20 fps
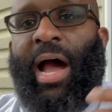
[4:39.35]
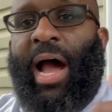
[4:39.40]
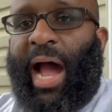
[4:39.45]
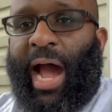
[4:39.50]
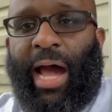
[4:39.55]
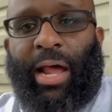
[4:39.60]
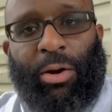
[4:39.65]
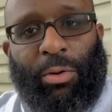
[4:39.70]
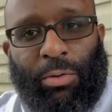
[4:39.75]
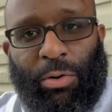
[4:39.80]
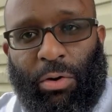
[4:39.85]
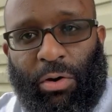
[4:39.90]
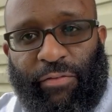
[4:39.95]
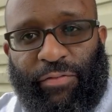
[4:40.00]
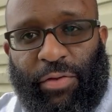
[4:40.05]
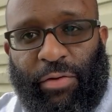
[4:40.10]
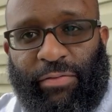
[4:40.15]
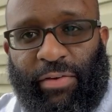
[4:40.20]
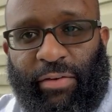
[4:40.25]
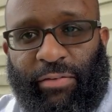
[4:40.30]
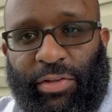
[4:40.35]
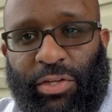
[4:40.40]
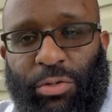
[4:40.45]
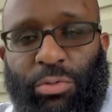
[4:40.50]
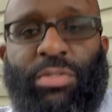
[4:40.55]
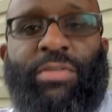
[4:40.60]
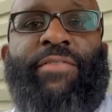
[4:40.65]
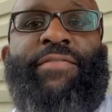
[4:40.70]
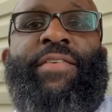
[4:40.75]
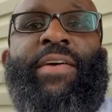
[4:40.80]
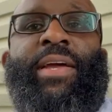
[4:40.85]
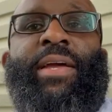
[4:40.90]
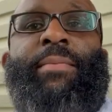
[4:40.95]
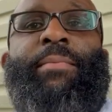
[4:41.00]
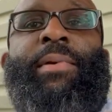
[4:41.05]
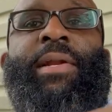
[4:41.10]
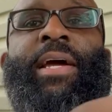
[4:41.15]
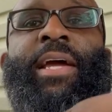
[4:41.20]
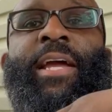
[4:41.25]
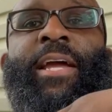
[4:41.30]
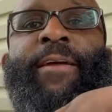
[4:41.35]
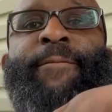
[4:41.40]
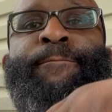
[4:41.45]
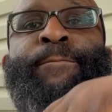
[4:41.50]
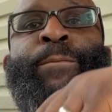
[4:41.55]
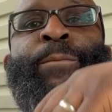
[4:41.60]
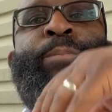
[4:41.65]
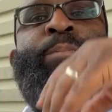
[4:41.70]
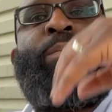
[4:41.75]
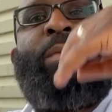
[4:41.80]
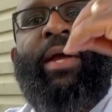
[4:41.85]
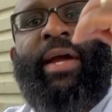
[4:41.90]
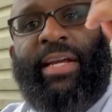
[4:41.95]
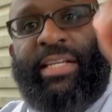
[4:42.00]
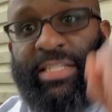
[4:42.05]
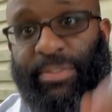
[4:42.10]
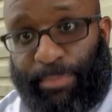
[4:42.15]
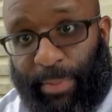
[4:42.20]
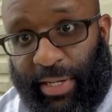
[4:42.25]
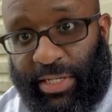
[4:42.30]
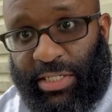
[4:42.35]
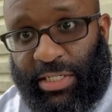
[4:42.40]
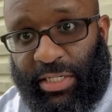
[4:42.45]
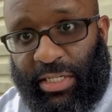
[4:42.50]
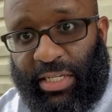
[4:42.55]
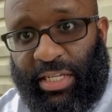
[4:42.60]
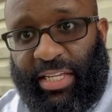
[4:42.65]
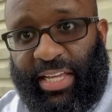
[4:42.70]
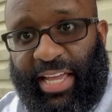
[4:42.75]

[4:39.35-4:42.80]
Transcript: I don't know if you've ever used a fade blade, especially